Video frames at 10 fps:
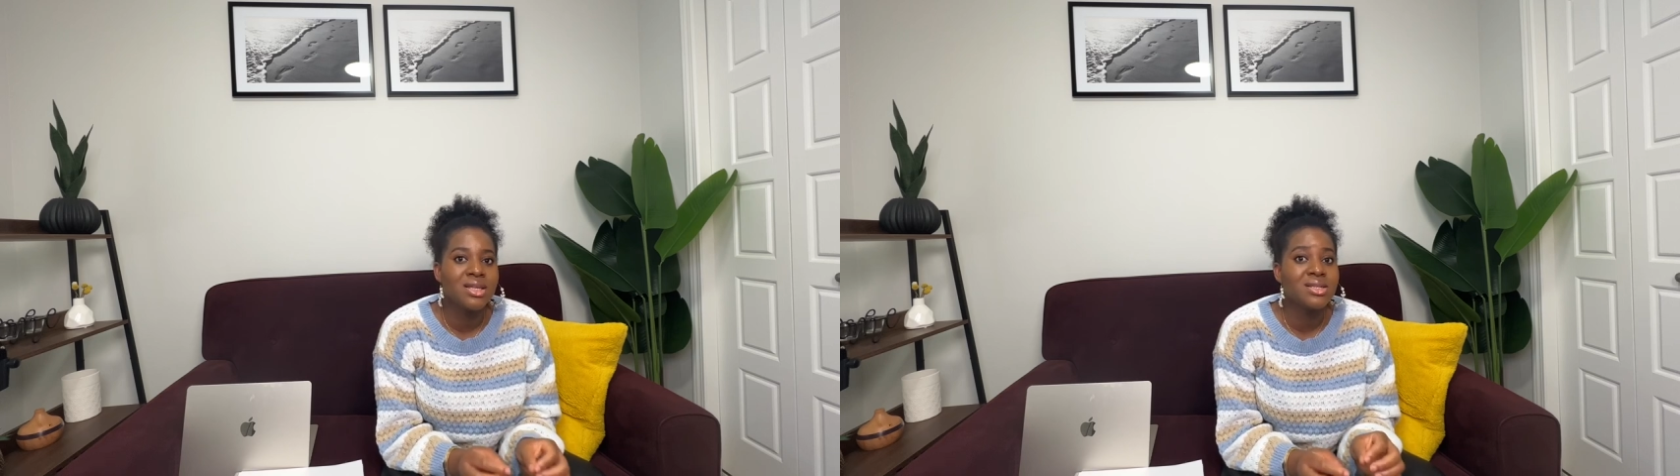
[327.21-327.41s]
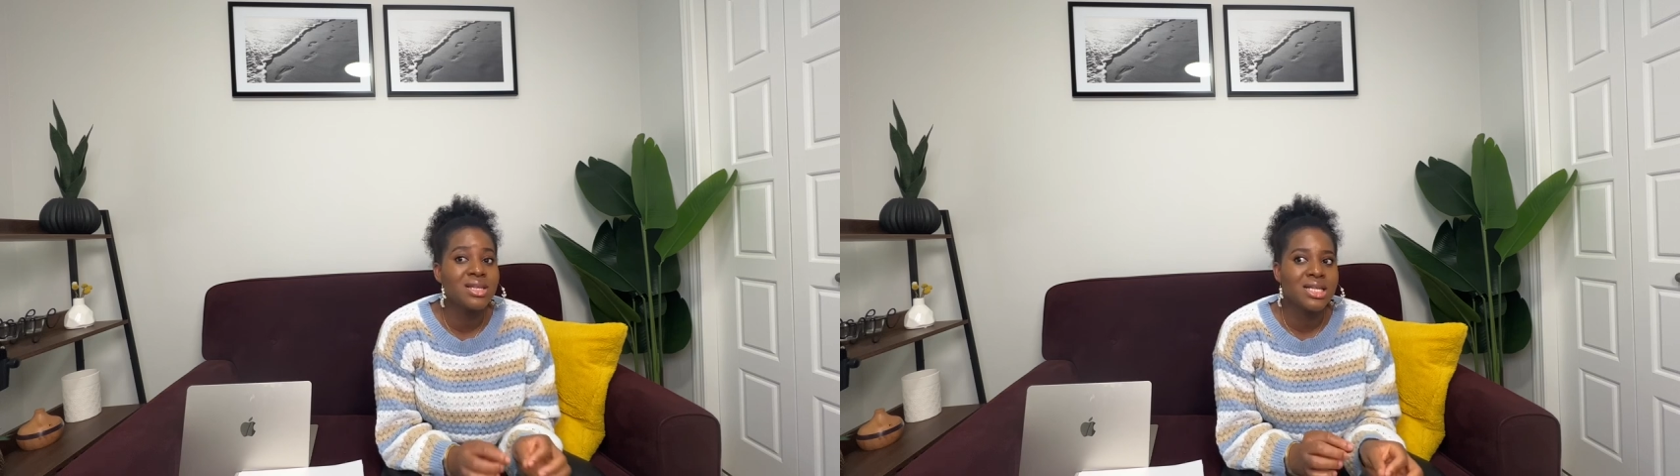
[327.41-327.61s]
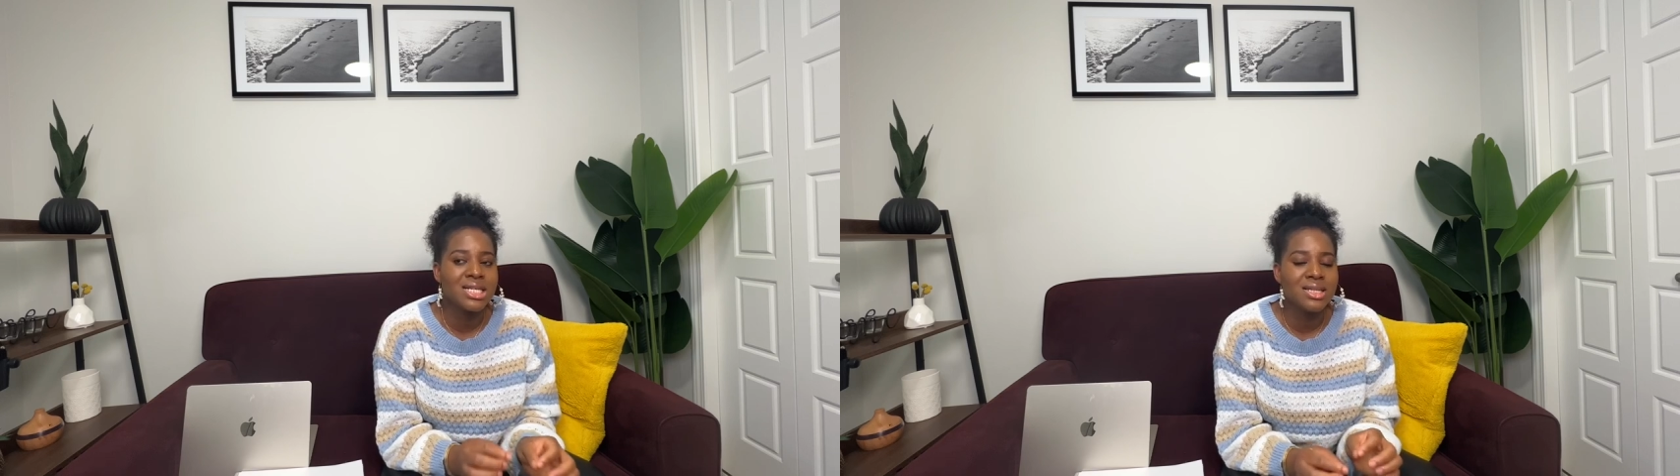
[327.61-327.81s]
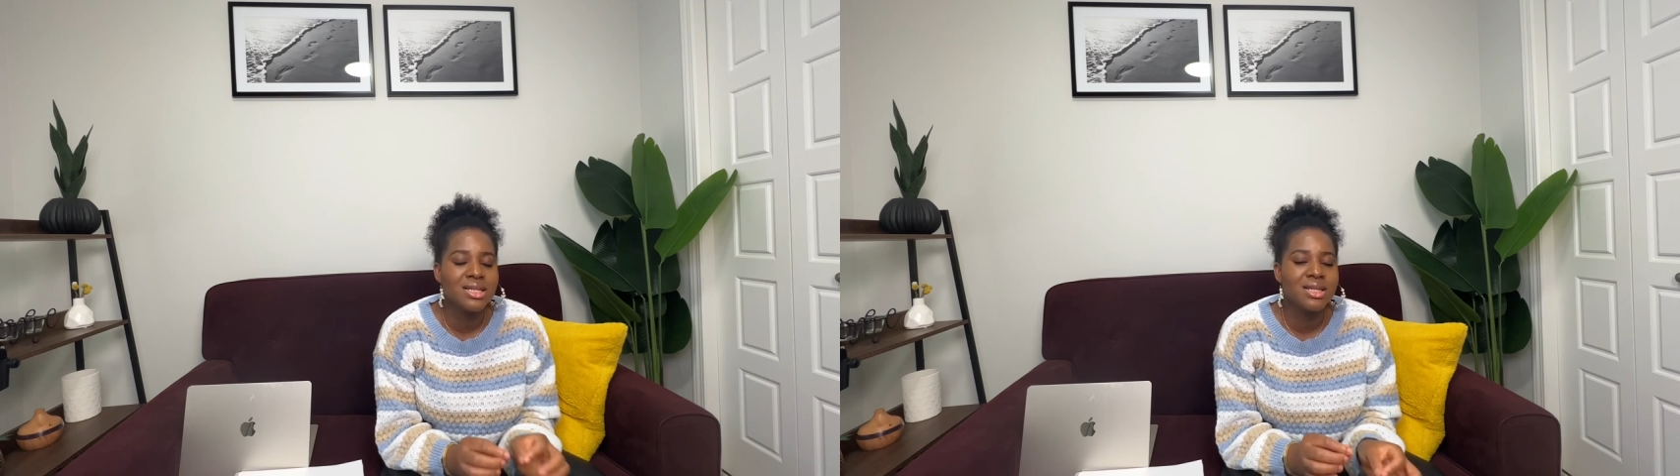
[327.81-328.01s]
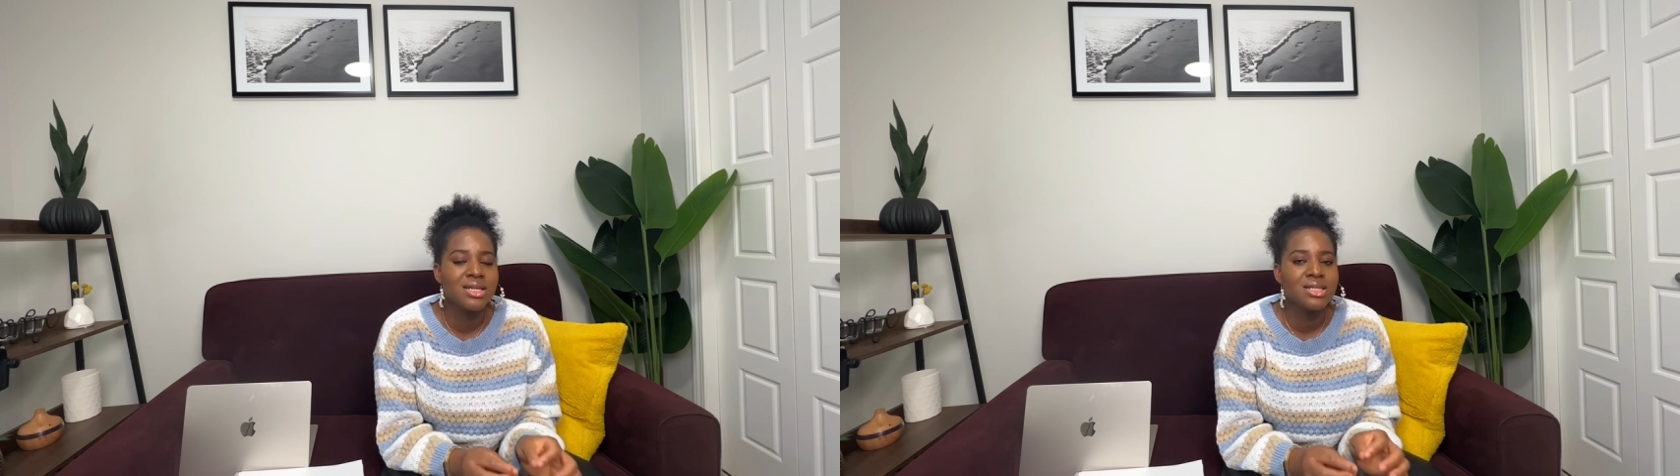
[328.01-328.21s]
this
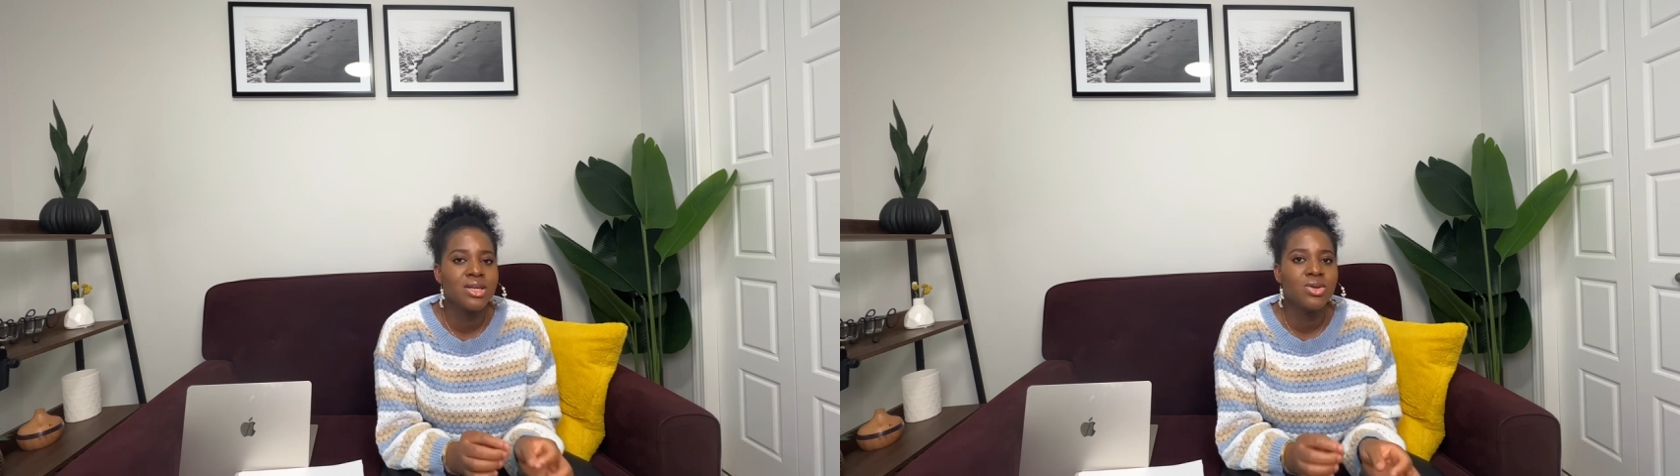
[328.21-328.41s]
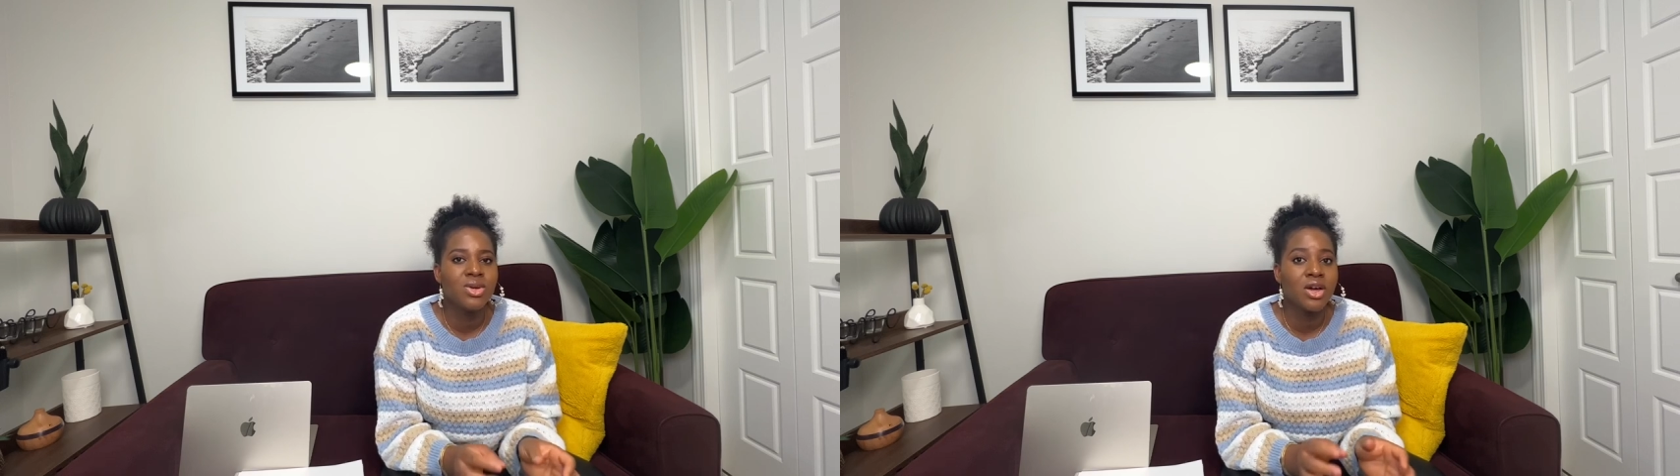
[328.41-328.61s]
HND thing is a UK,